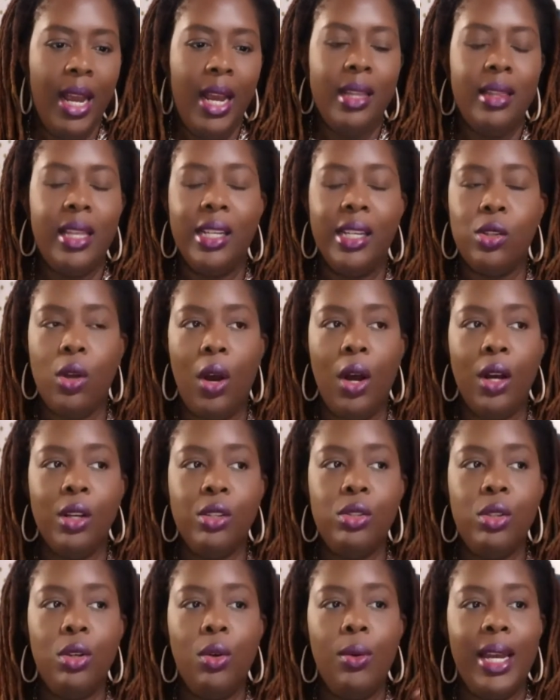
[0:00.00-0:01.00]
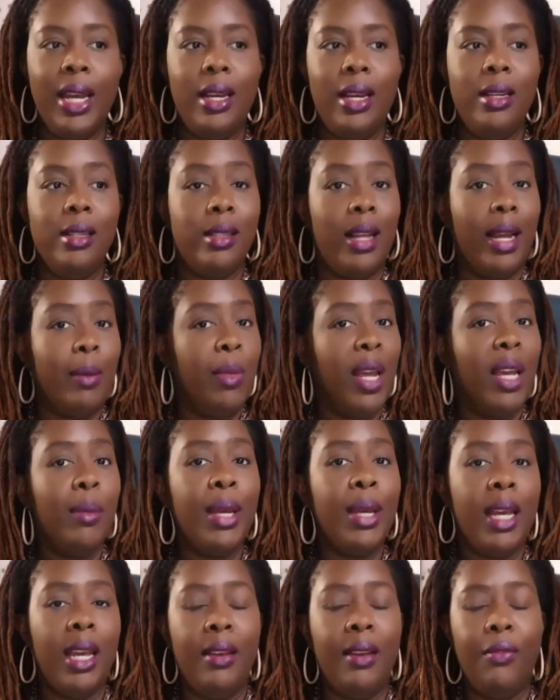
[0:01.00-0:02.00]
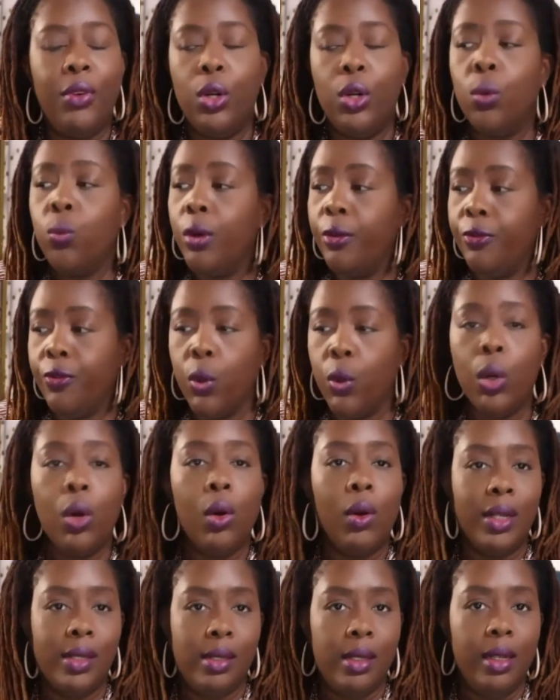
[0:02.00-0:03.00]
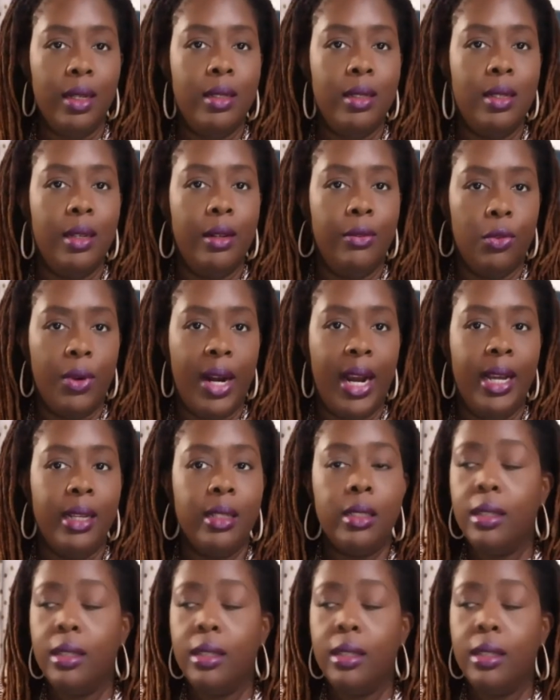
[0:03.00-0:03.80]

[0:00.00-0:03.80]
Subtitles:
This also is like maybe even a referral incentive, right?